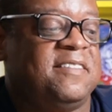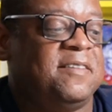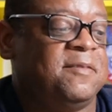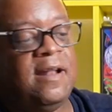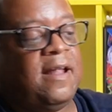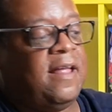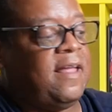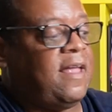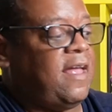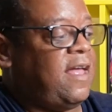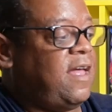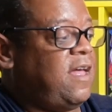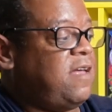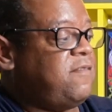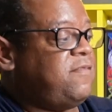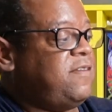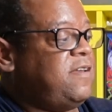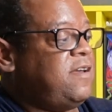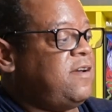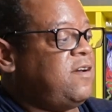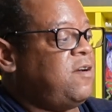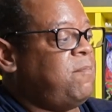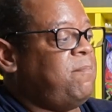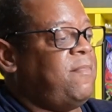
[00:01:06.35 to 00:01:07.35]
And I have
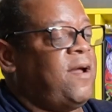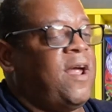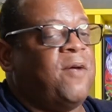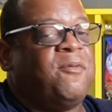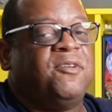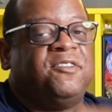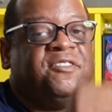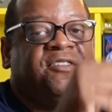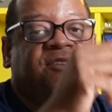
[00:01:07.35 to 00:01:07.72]
here Married with